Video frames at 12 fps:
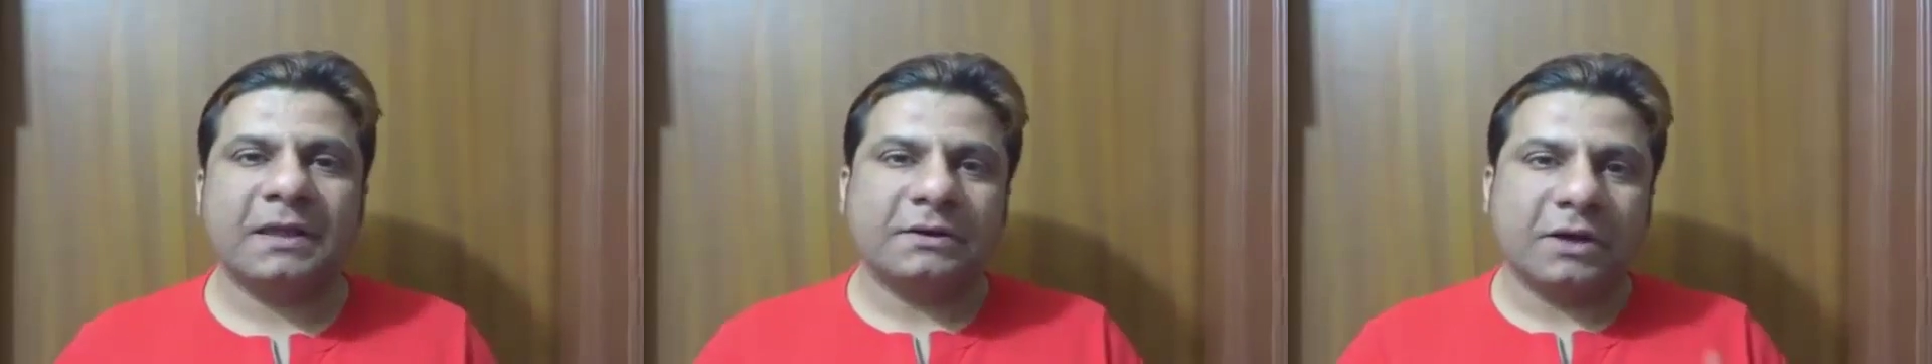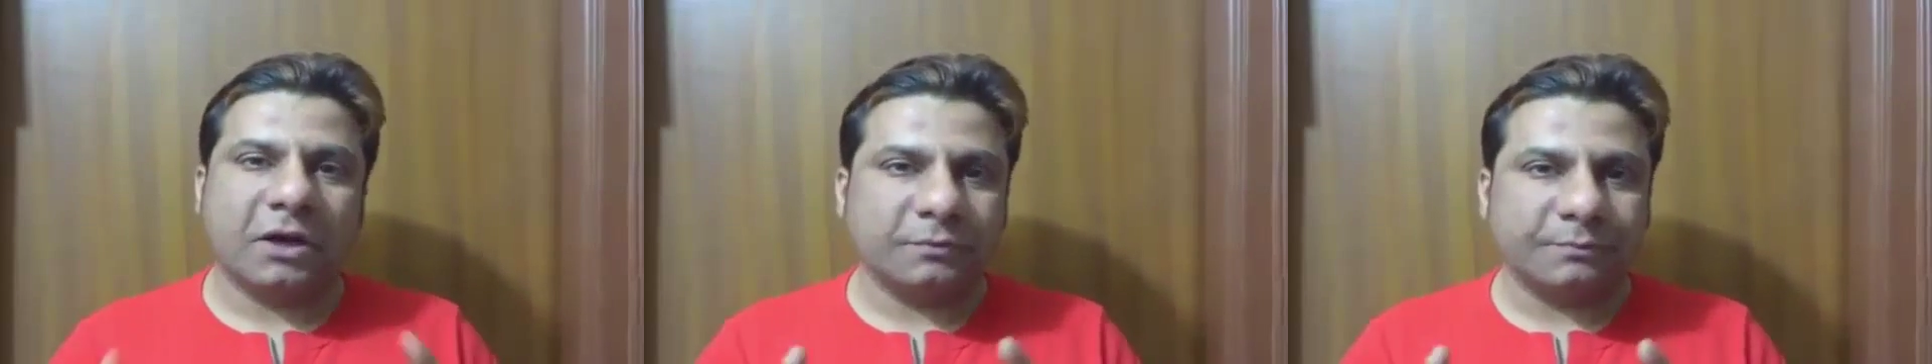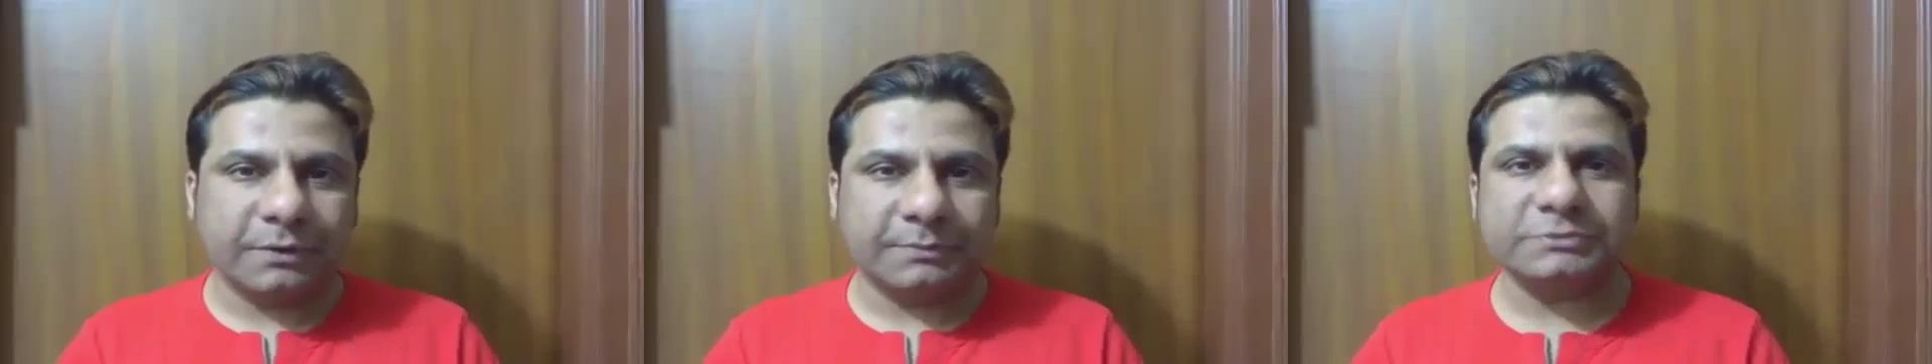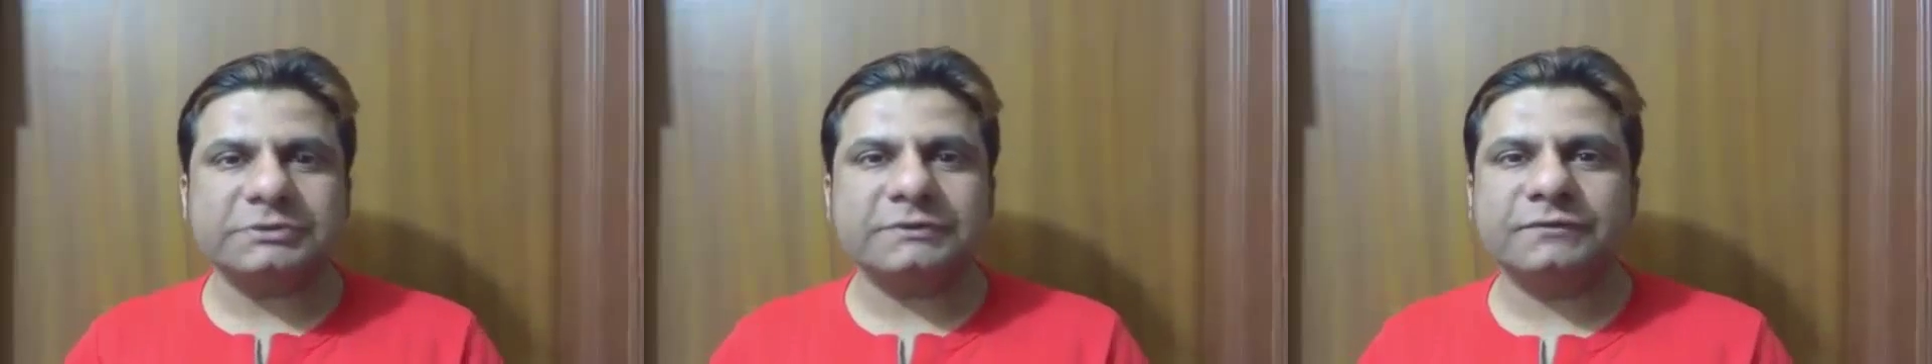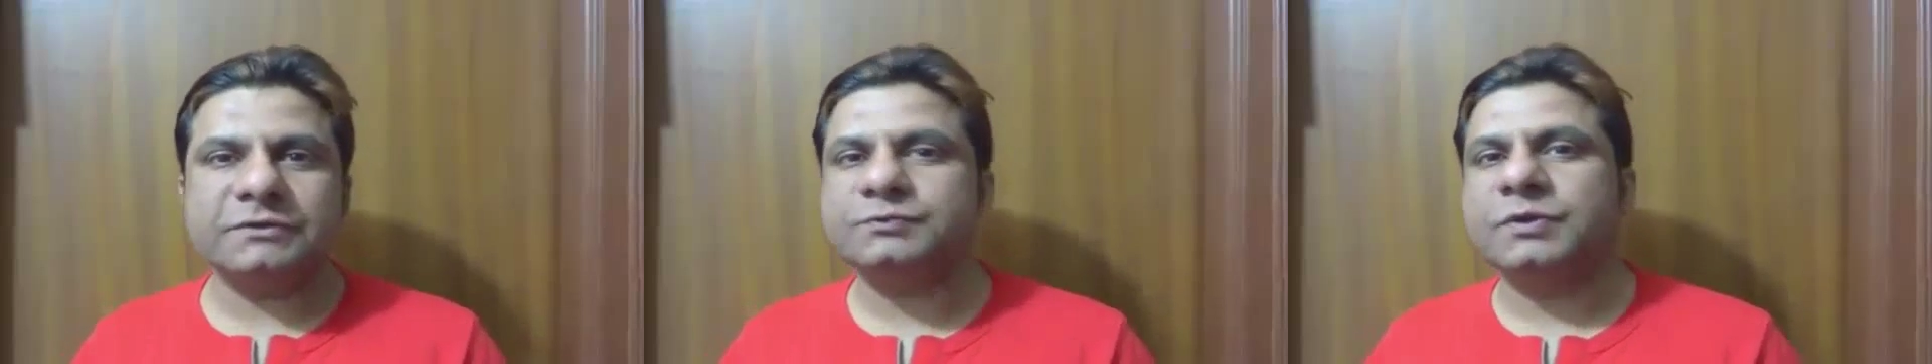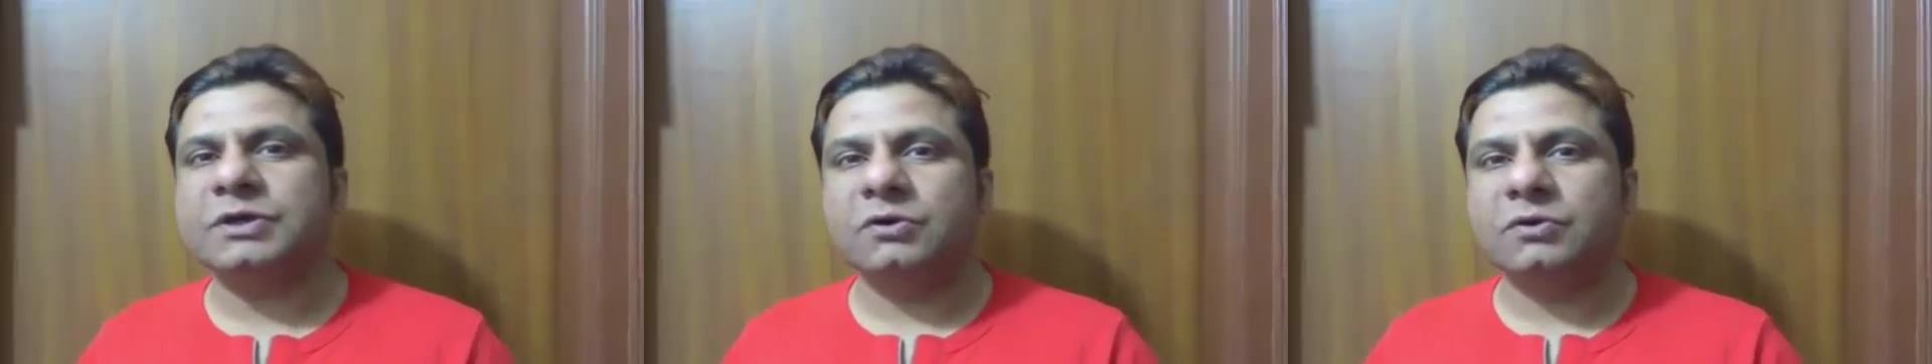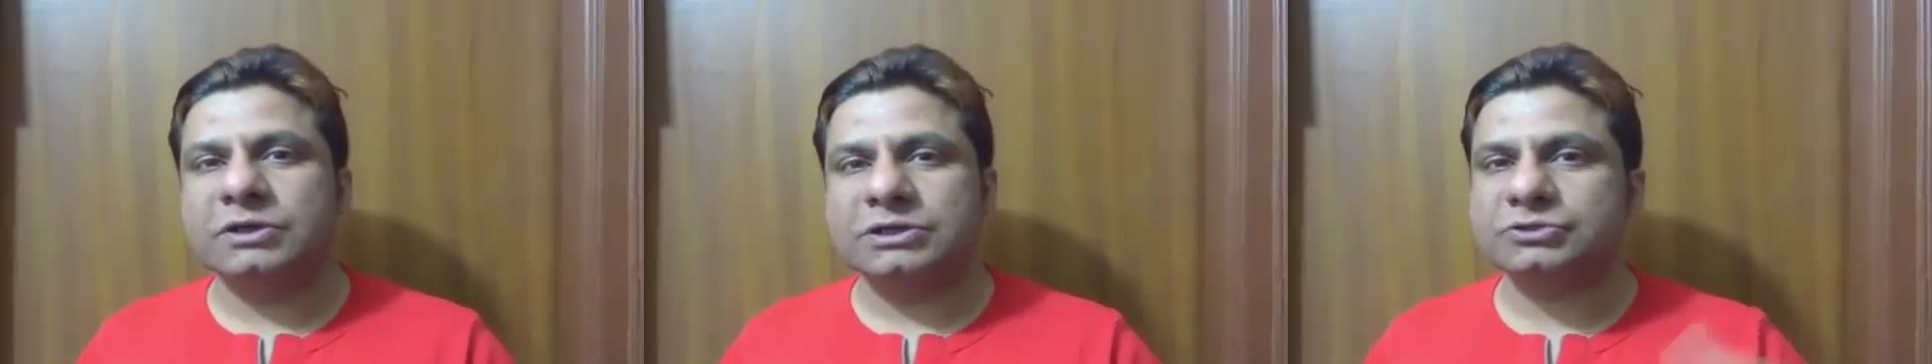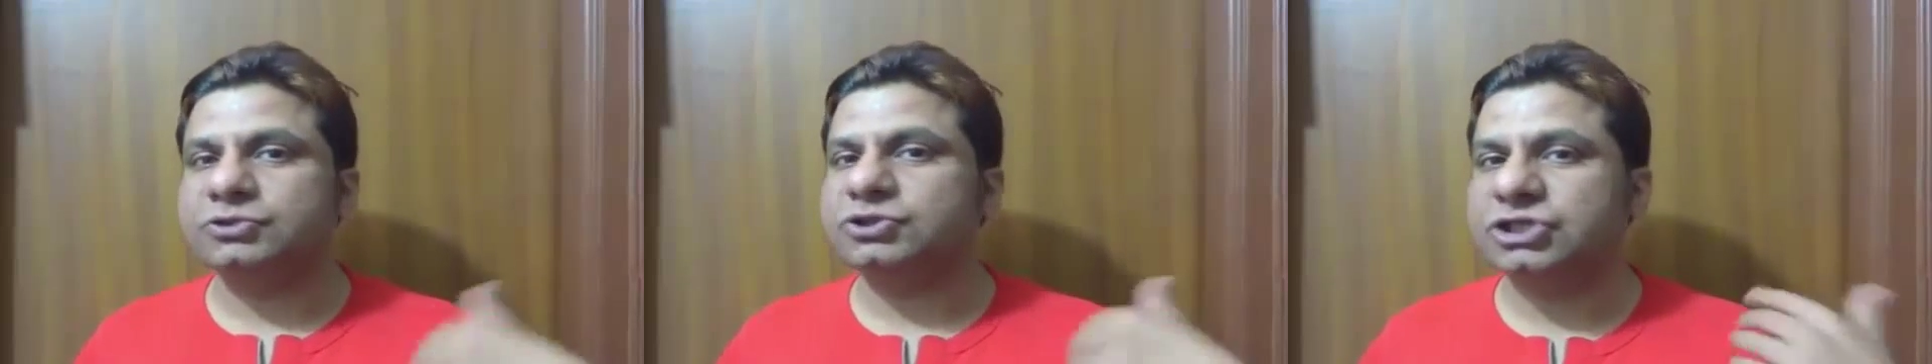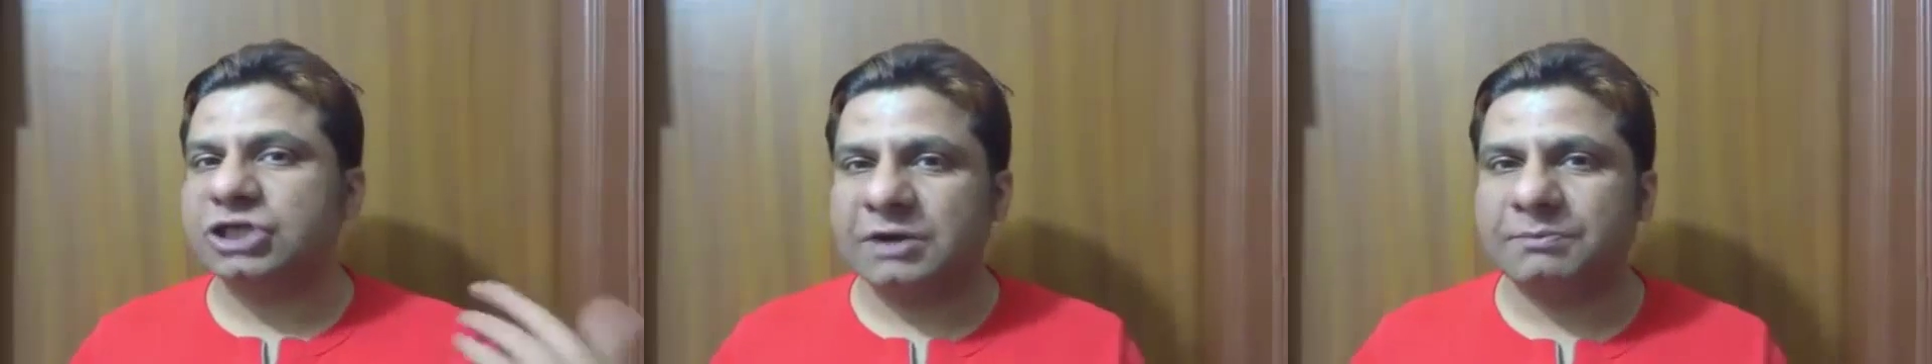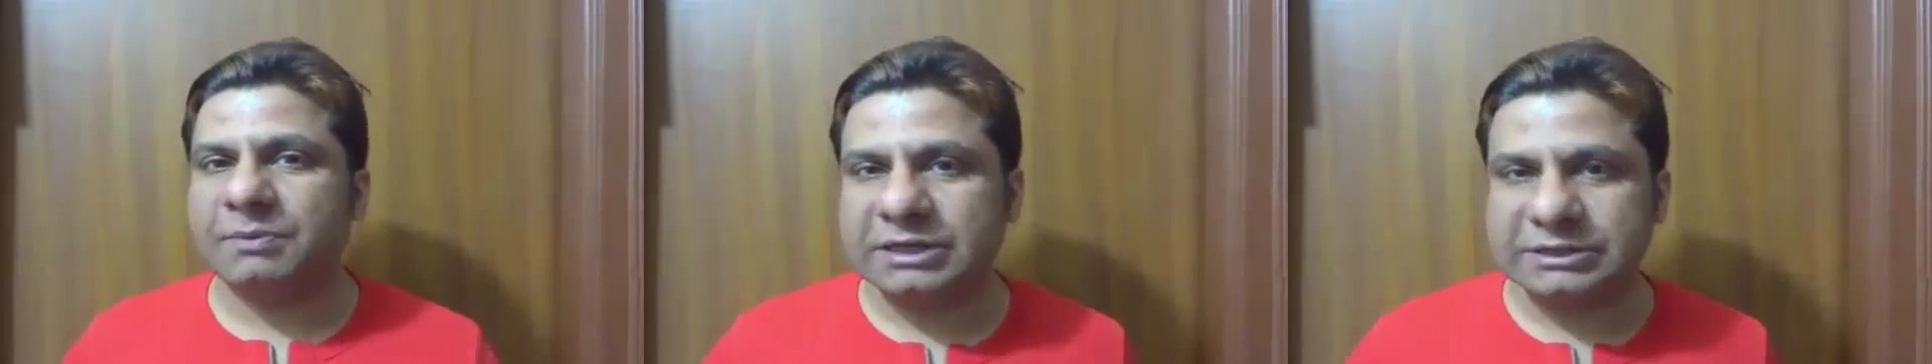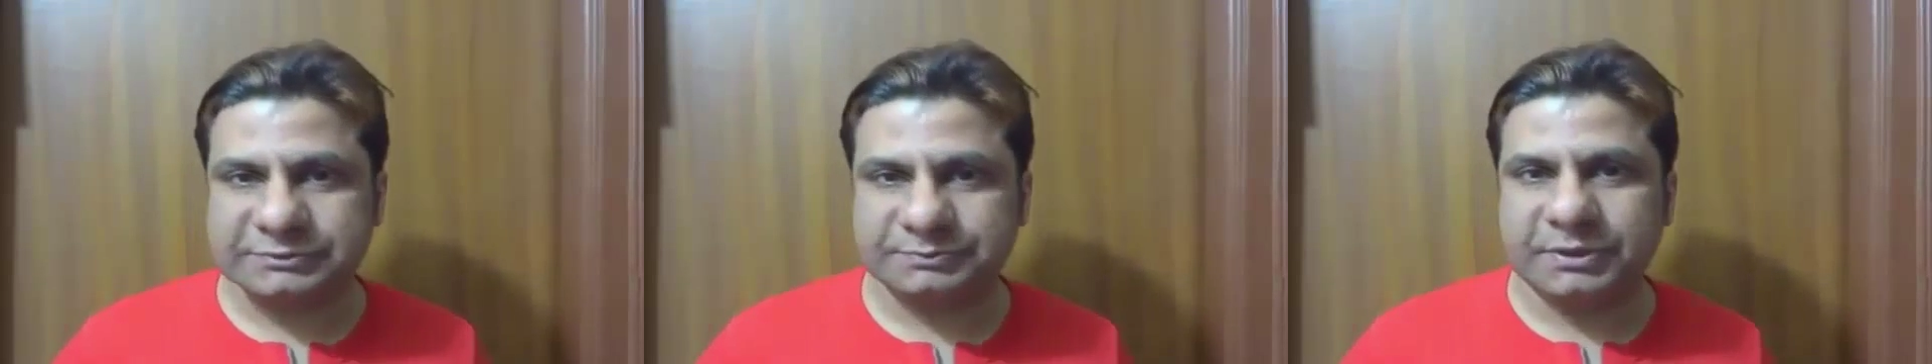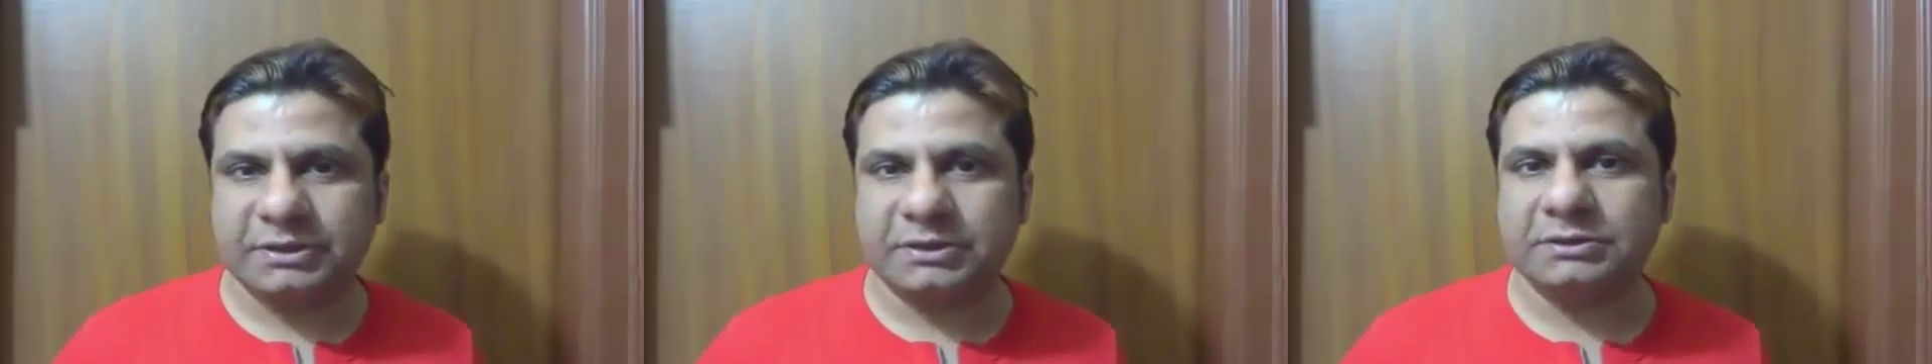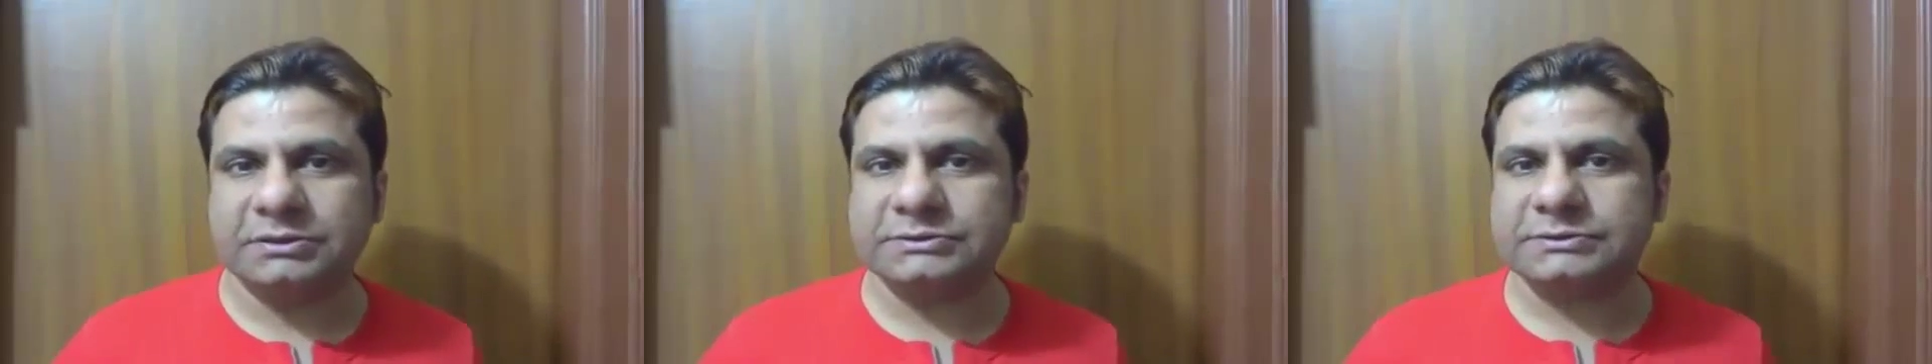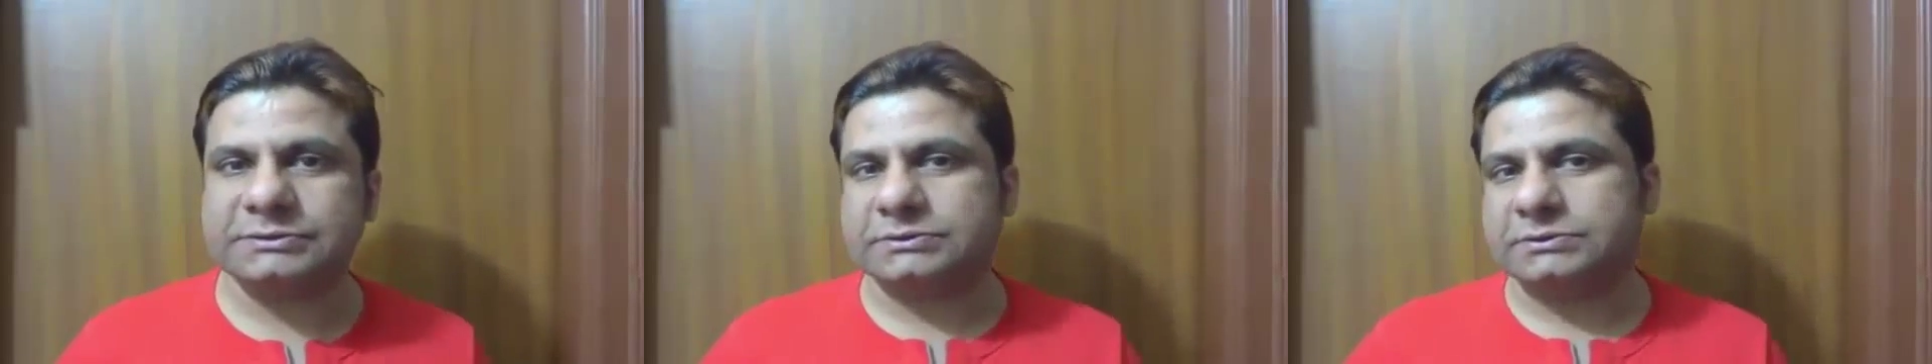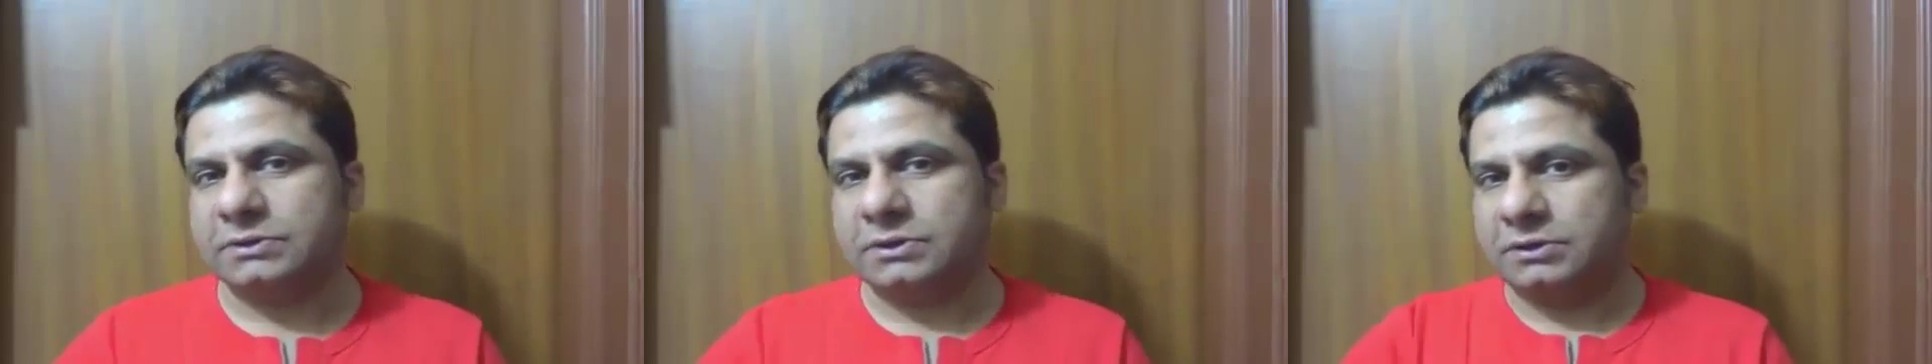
Now the purpose of this video is to share my experience